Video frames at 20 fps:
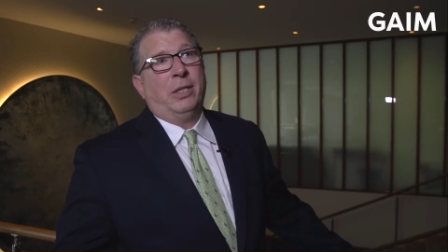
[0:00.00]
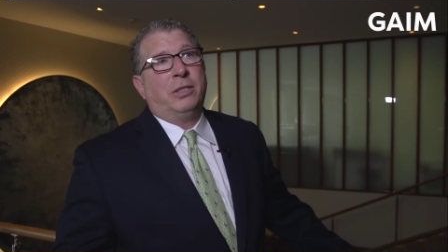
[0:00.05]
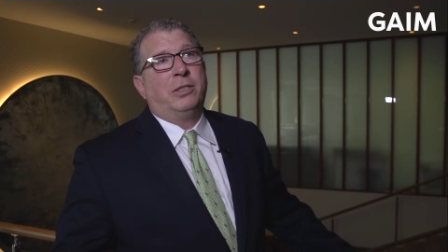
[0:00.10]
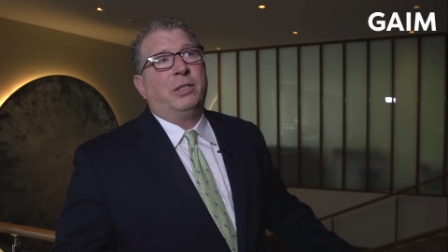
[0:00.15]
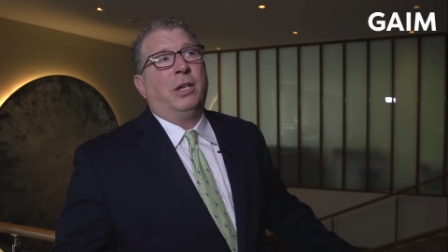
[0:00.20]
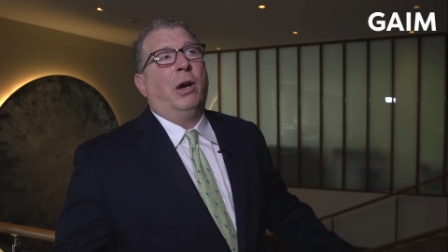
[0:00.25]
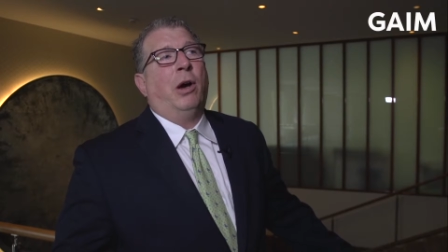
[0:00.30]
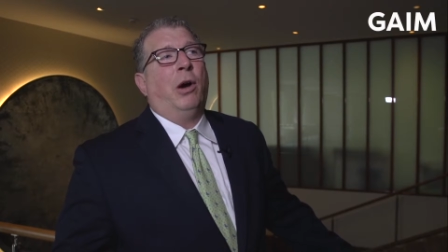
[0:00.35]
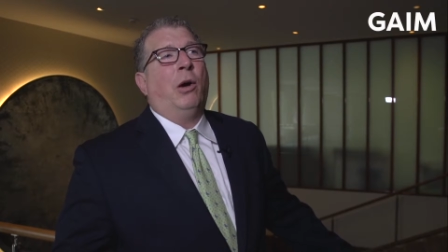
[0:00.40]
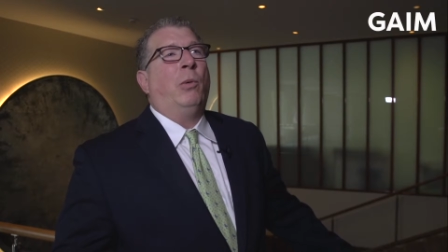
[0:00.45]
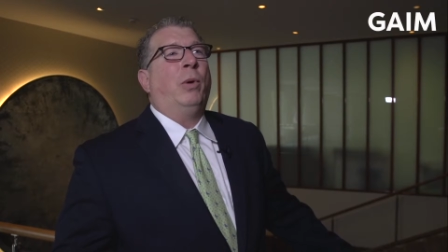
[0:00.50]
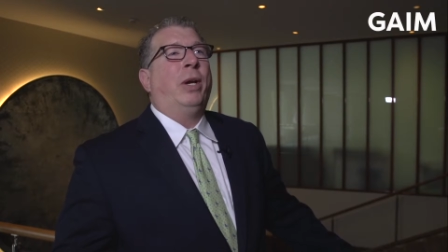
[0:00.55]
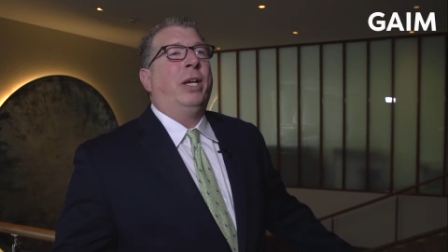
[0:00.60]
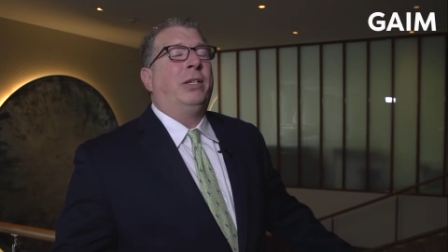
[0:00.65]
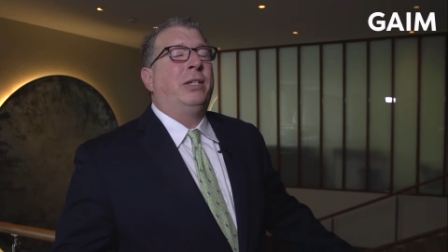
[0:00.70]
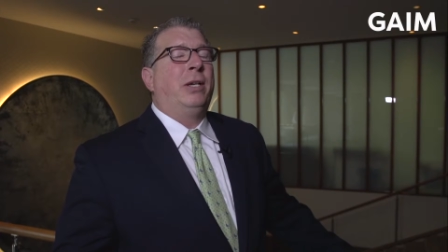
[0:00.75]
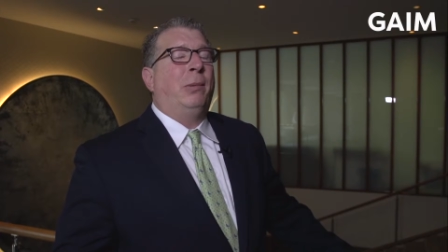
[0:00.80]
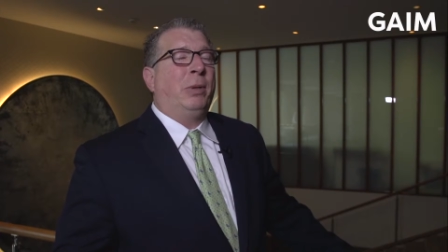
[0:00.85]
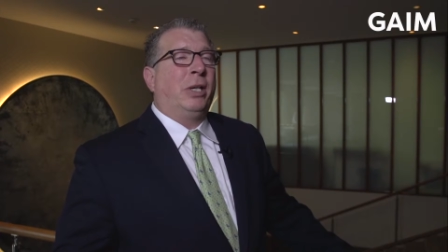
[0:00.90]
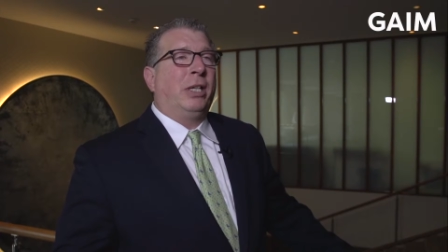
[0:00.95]
So we
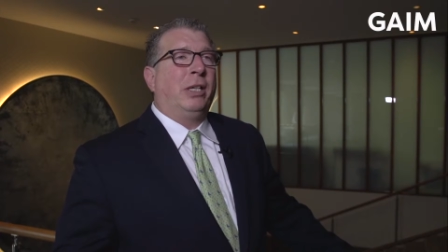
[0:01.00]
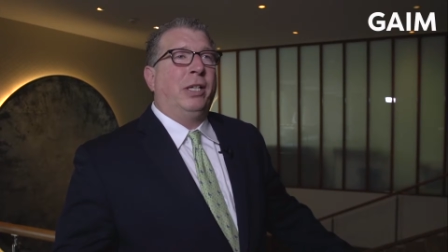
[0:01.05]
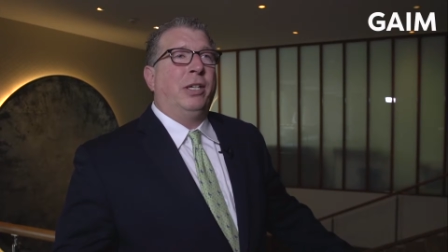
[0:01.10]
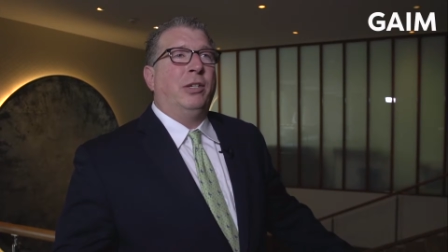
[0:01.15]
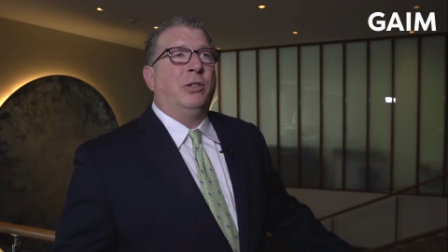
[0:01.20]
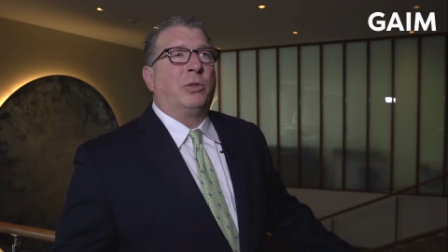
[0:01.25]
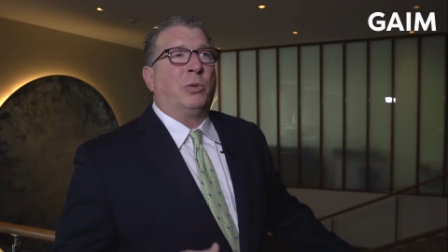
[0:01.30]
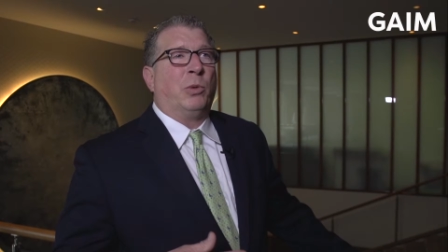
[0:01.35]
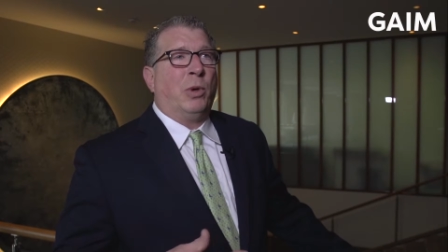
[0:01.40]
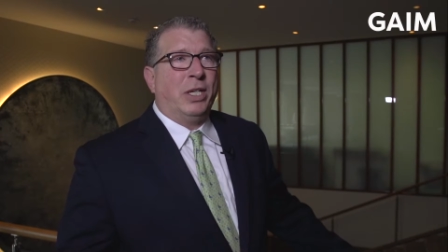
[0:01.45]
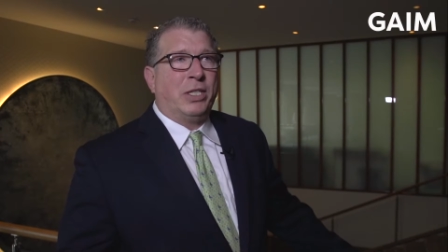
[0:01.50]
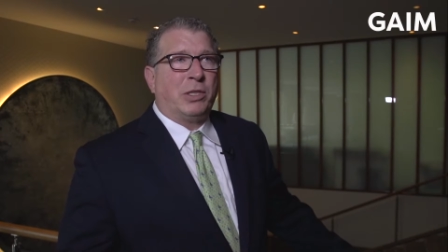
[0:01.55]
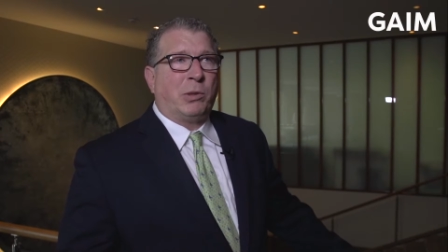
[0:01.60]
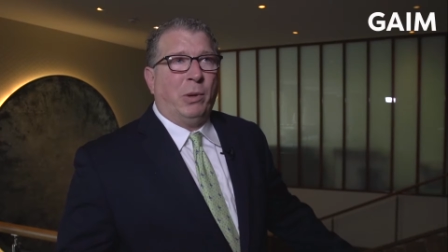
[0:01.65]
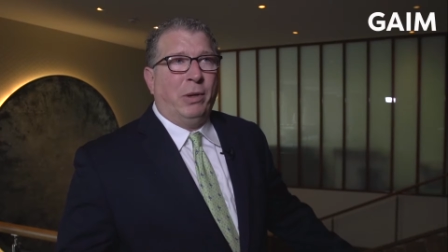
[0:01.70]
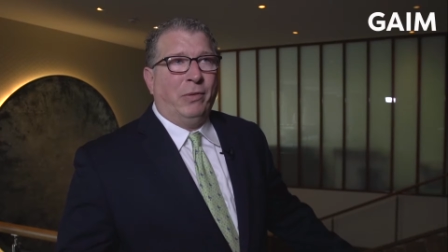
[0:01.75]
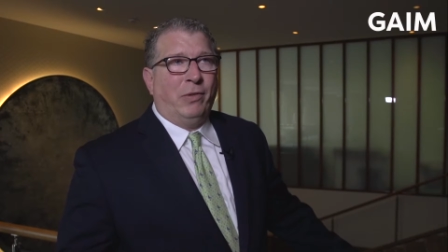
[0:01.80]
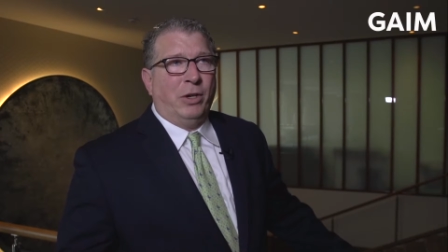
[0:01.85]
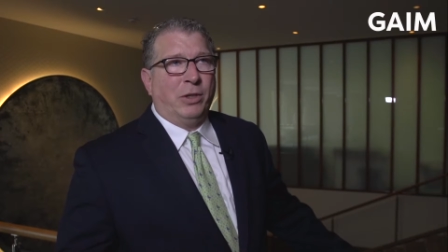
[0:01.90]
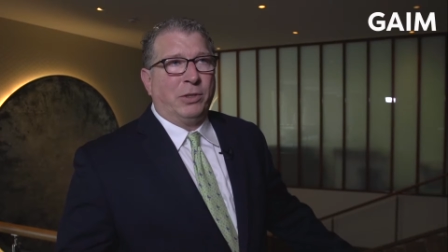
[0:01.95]
typically use risk
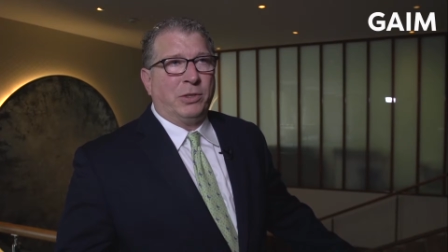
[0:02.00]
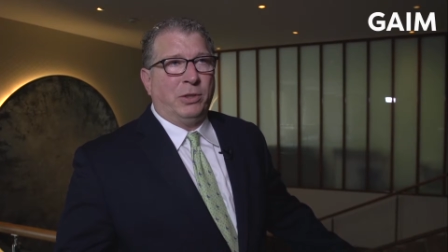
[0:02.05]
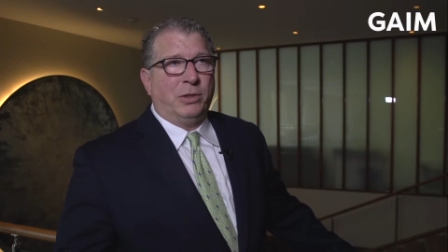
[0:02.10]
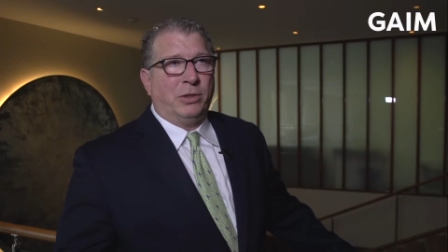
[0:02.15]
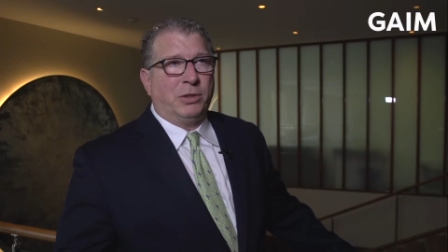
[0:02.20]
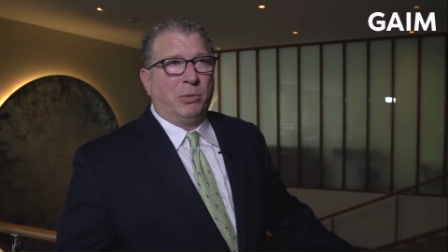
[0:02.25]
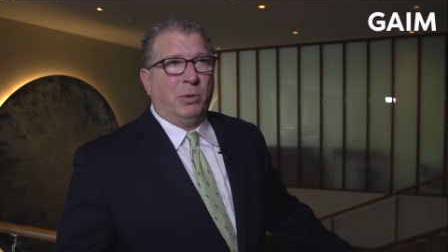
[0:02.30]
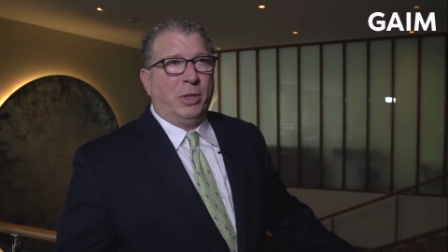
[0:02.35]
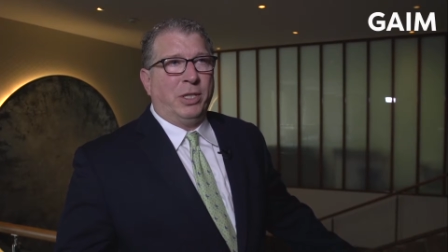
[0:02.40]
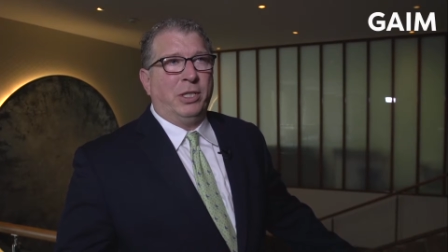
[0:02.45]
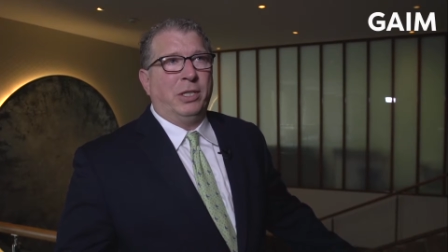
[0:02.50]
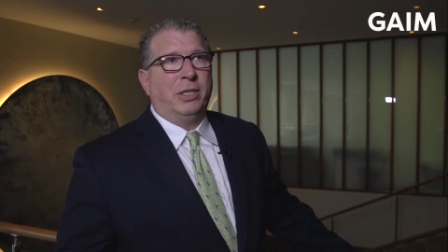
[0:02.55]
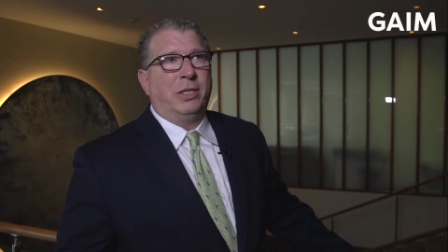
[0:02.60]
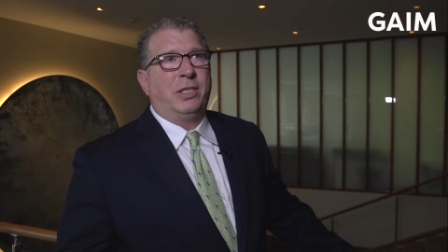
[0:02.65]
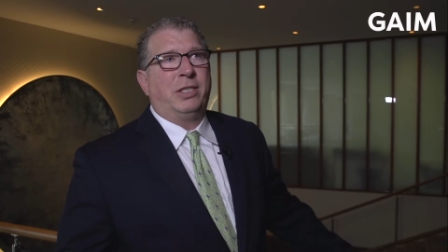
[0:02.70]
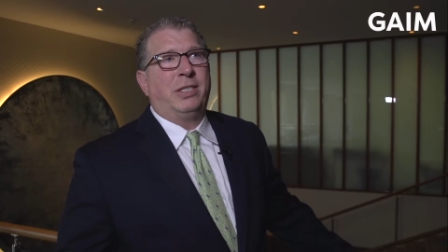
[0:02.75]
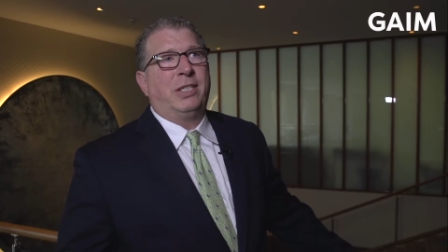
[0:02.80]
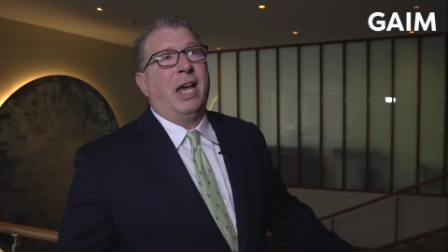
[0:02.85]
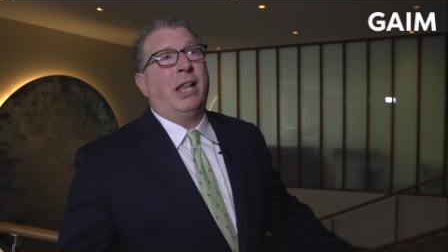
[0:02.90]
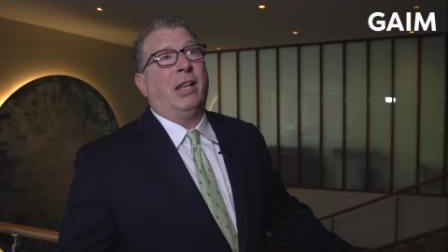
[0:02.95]
reversals, which is
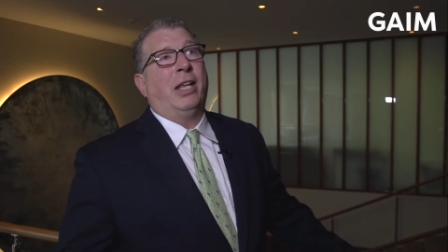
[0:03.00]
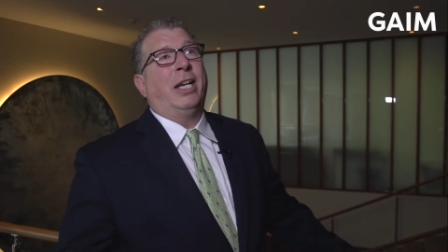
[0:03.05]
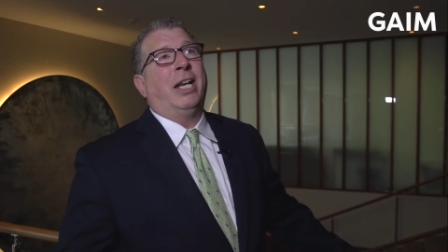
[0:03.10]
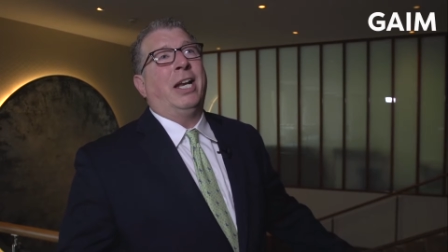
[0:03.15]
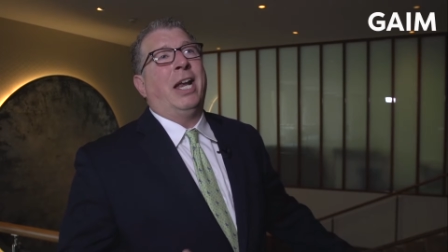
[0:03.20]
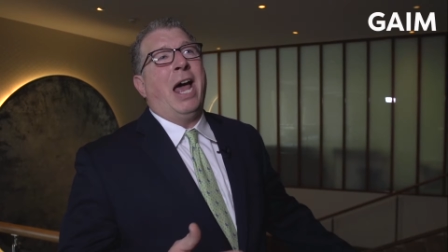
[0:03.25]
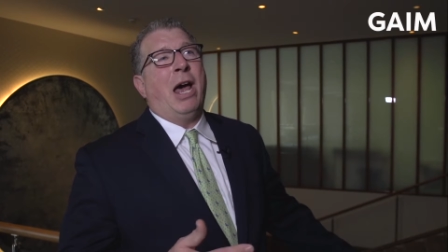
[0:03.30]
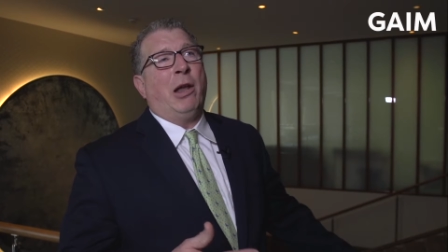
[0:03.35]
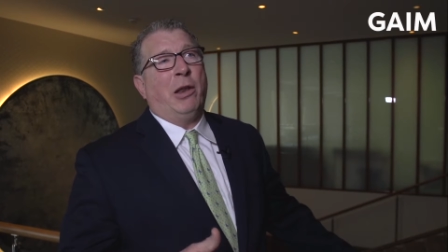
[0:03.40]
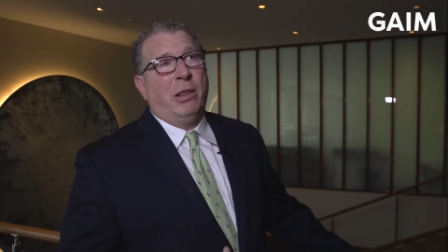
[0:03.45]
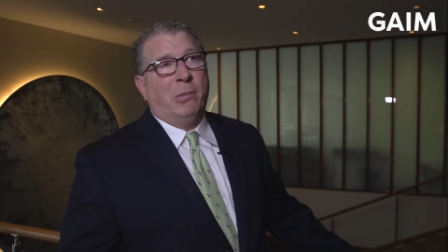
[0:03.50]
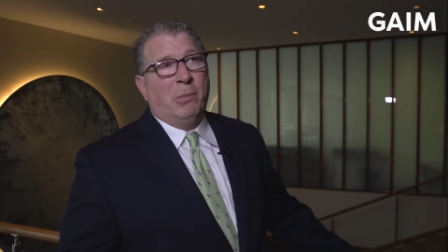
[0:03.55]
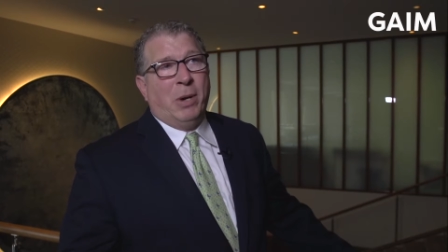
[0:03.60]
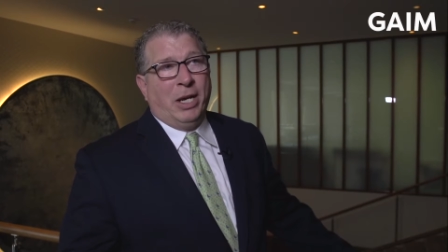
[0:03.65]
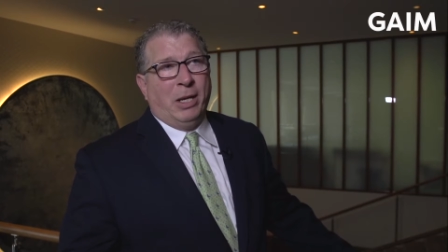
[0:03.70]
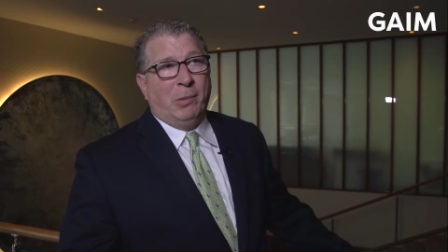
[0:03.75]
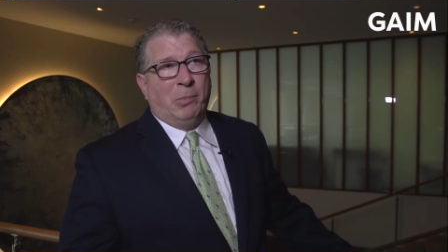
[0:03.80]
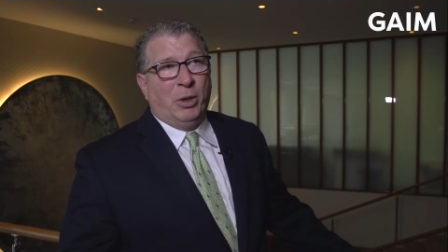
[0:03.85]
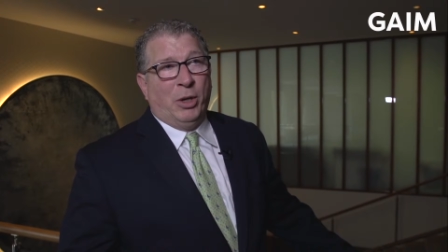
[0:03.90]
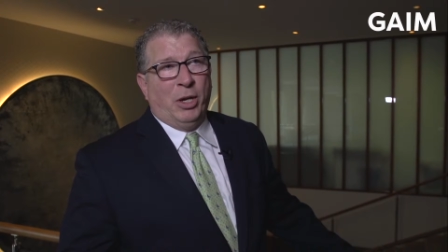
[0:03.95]
selling an out of the
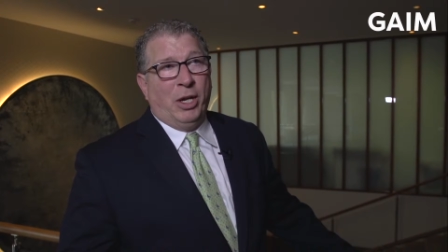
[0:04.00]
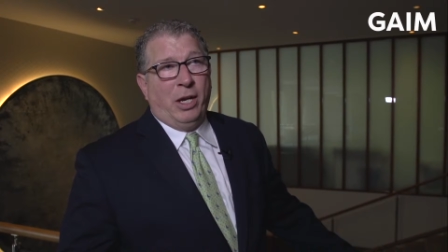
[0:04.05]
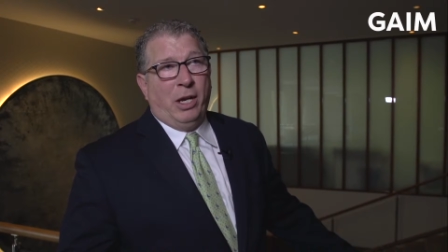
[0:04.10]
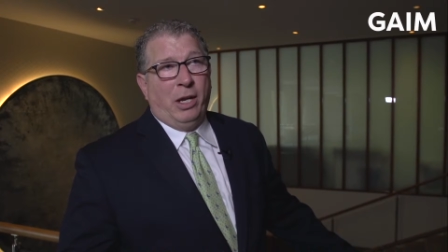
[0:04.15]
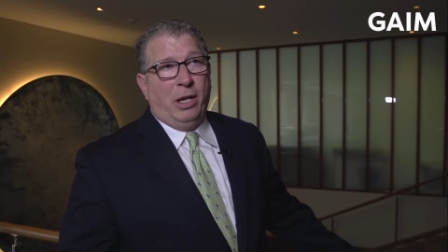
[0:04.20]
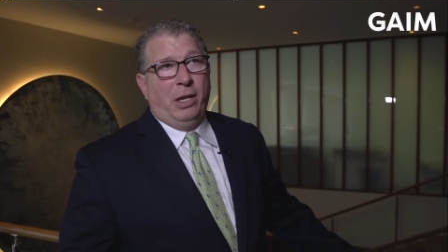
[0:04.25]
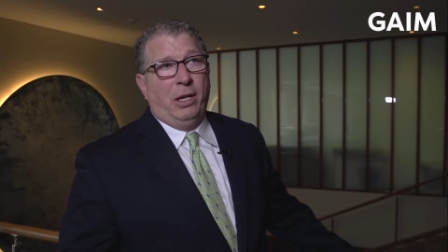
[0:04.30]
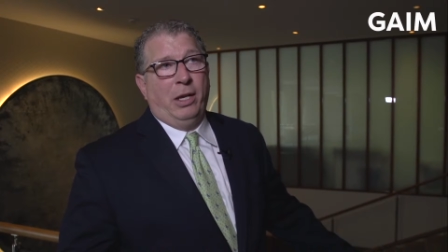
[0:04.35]
money put